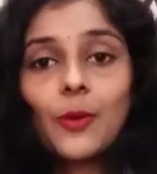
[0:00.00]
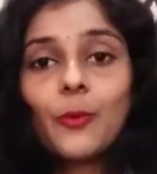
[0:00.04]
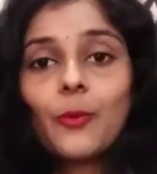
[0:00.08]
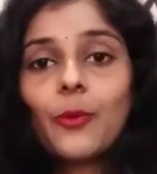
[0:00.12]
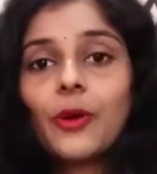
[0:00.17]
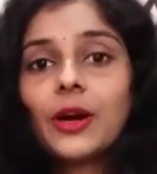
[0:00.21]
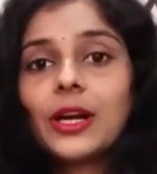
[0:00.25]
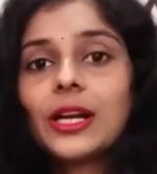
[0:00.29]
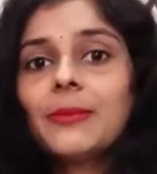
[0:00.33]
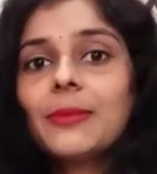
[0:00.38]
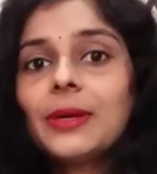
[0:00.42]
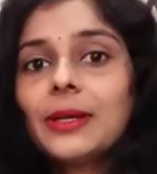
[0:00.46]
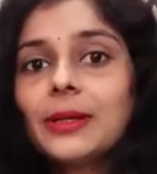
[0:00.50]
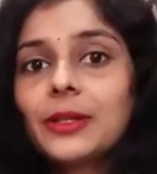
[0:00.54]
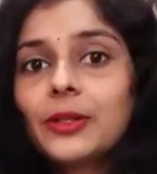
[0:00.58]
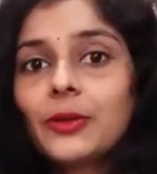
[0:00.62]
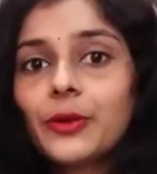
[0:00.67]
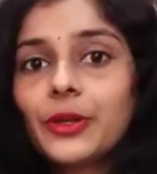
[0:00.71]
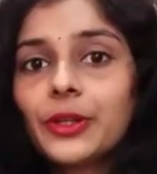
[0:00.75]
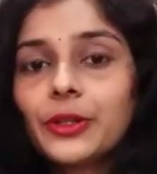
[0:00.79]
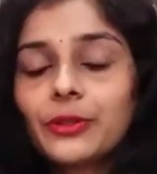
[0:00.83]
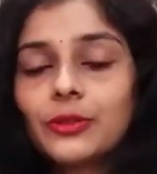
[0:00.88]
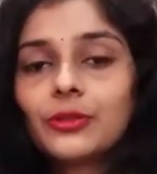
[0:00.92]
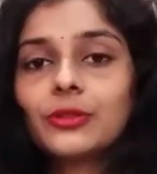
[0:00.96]
What am I
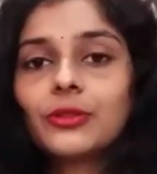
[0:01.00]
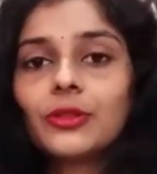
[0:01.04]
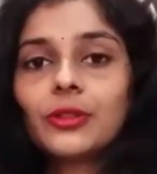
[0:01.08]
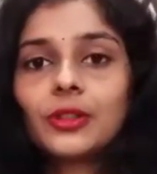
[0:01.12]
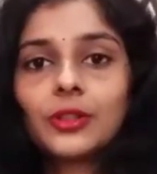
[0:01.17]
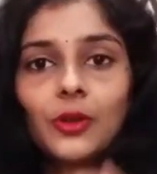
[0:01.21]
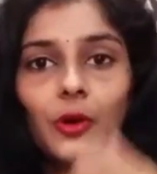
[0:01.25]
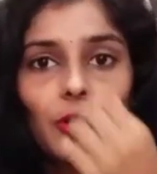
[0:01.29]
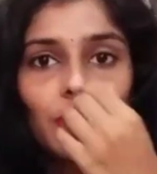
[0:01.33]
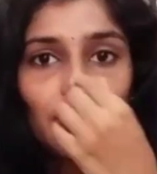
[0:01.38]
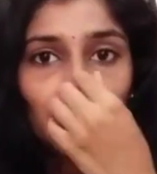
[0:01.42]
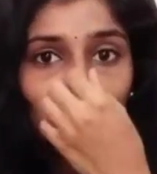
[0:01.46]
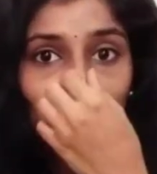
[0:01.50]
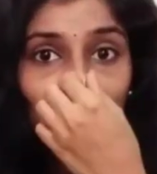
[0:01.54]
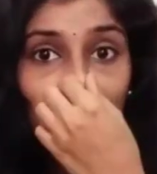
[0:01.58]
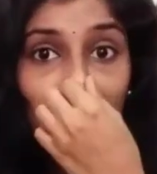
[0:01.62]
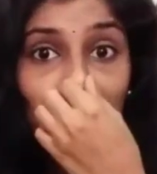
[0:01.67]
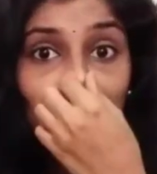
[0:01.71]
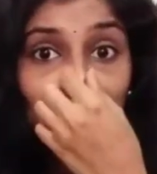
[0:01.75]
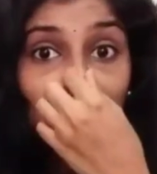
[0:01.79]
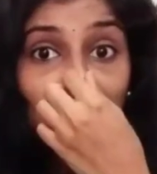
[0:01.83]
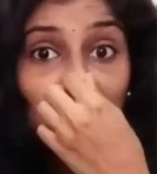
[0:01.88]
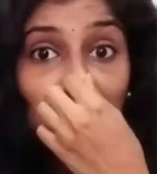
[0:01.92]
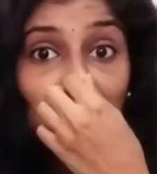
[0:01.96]
going to talk
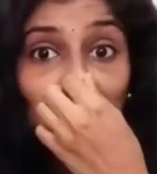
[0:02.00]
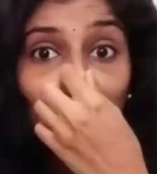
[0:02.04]
is,